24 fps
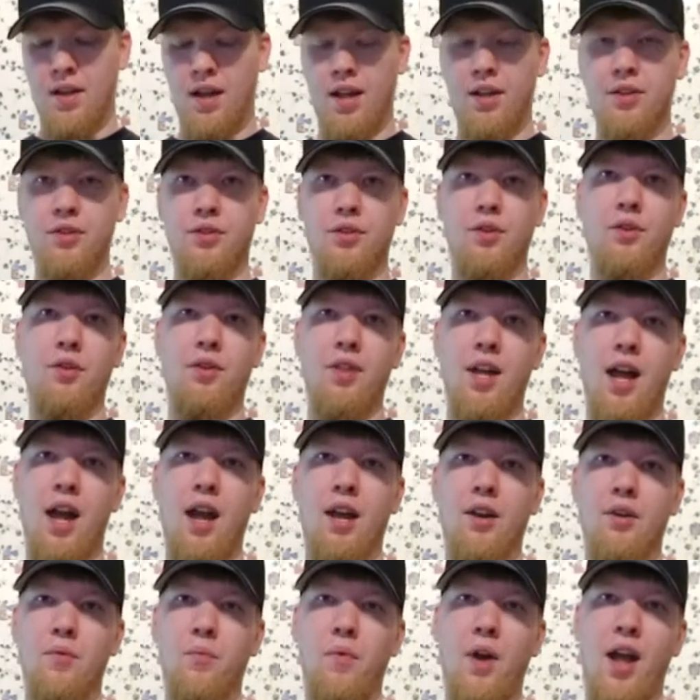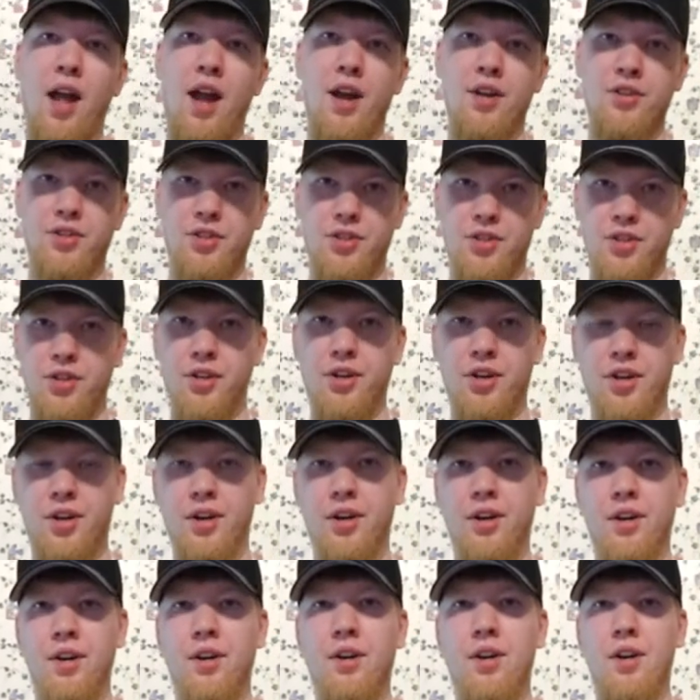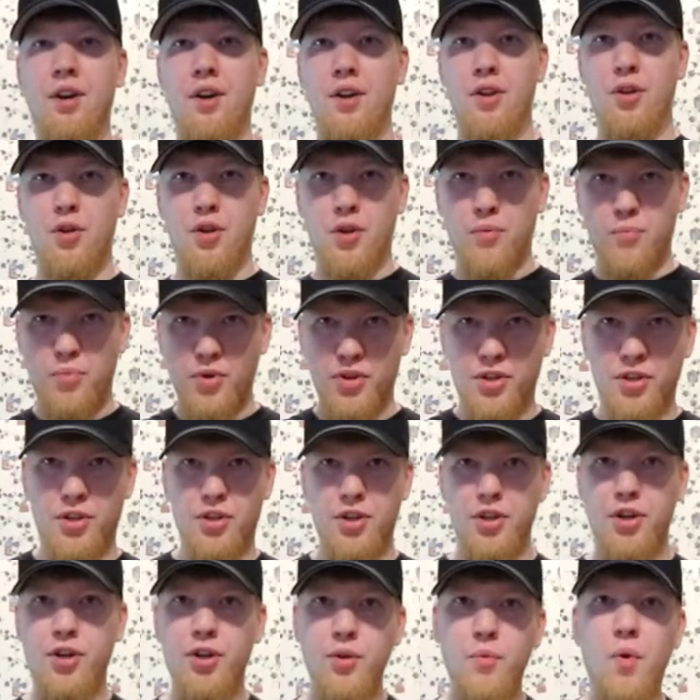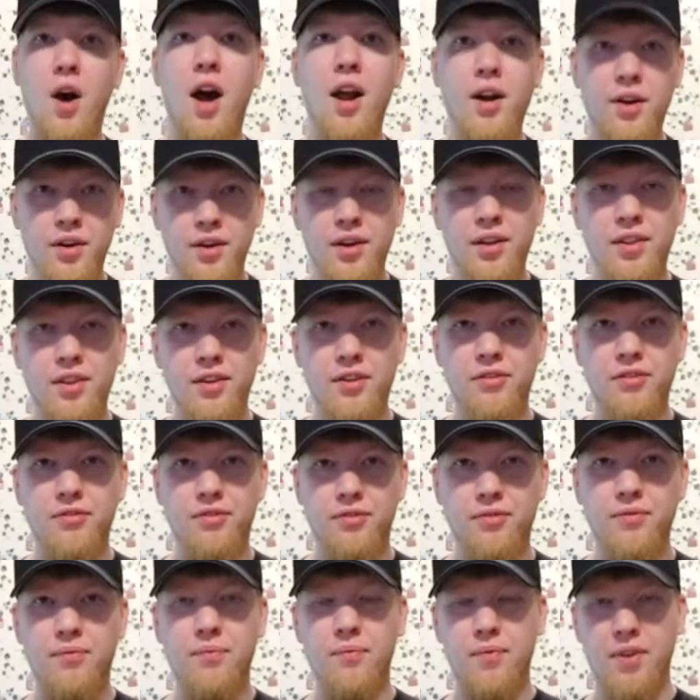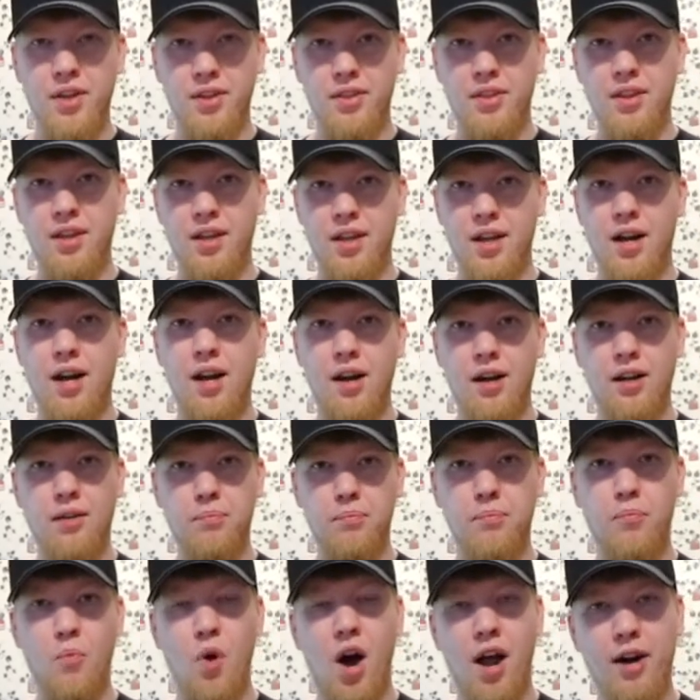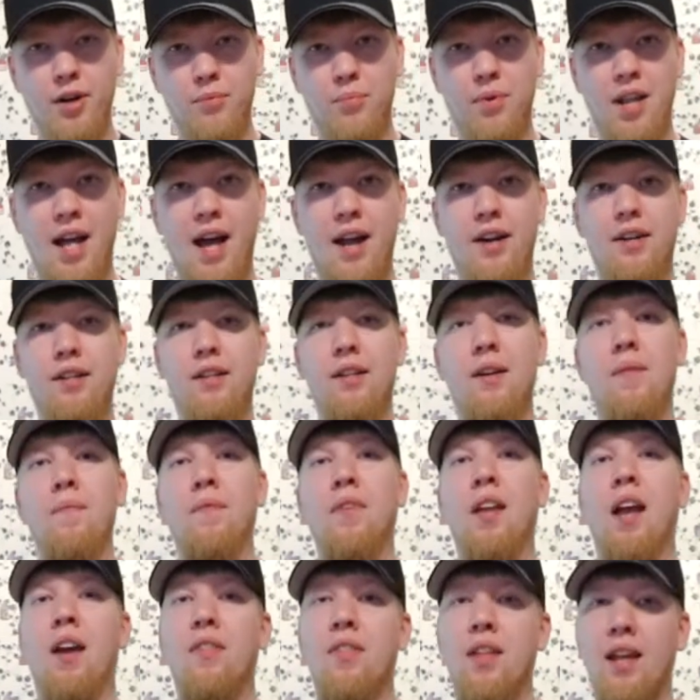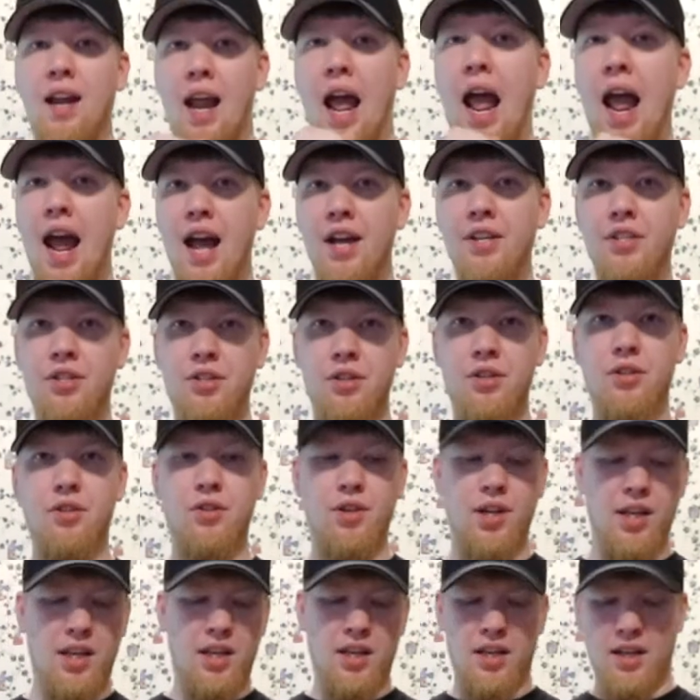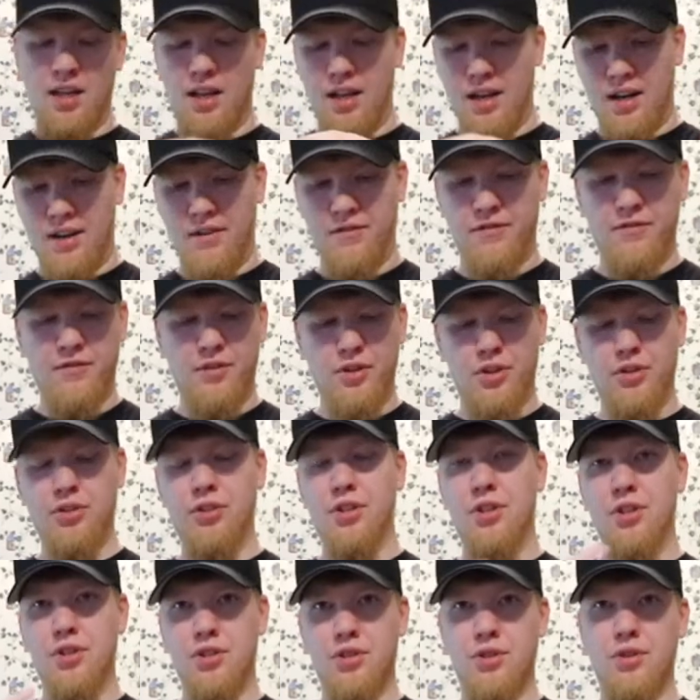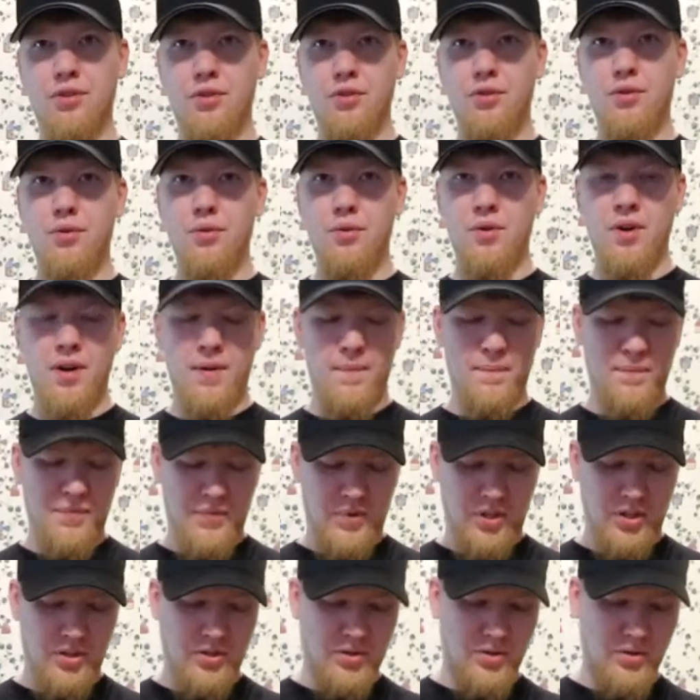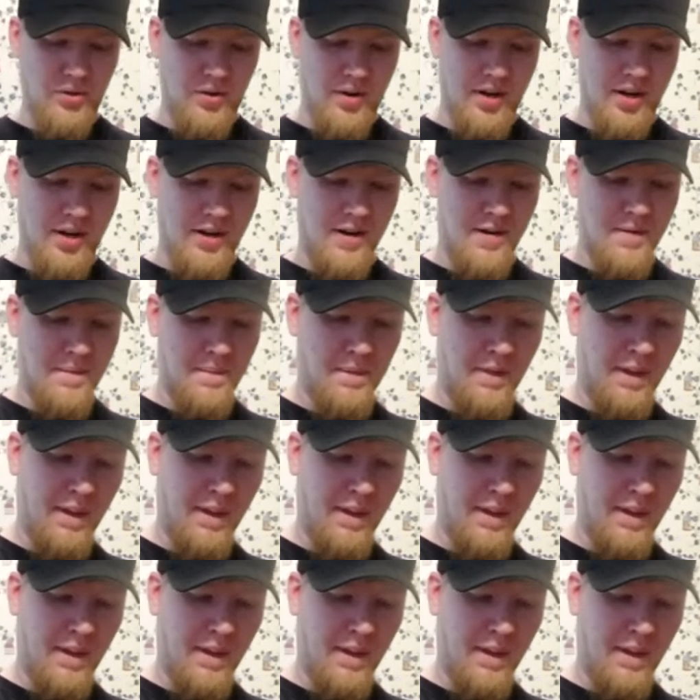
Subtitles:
and so that as you can put the dirty water in the water bladder, and then as you're drinking it, it filters through the Sawyer.